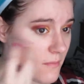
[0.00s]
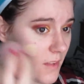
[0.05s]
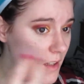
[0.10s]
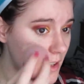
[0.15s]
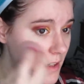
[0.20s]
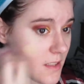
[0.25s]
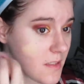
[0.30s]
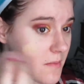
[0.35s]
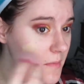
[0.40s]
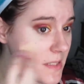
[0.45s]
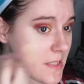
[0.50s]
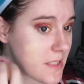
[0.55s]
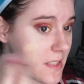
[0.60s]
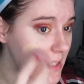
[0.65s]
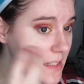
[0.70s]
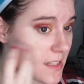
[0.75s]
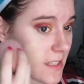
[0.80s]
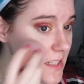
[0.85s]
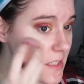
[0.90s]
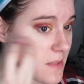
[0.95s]
because my
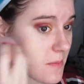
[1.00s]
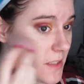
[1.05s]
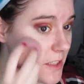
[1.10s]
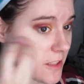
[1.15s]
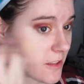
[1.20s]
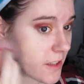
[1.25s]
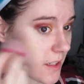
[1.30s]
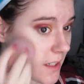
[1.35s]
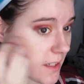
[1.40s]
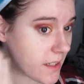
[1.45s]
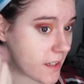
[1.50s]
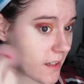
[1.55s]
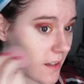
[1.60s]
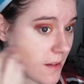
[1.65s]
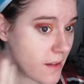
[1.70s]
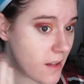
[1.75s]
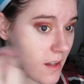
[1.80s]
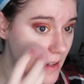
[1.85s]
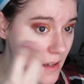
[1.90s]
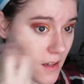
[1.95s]
skin has been
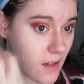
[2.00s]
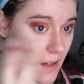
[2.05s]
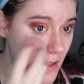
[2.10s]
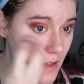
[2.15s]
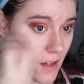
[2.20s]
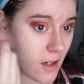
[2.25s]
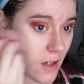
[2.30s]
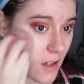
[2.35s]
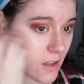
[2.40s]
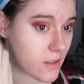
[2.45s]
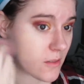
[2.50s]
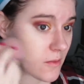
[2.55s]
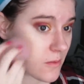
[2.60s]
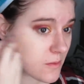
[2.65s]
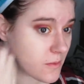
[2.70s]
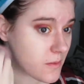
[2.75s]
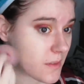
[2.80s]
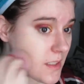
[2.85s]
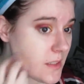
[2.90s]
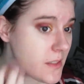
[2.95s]
looking
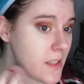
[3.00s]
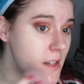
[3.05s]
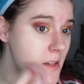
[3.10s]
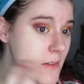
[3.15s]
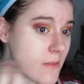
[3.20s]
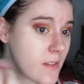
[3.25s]
really,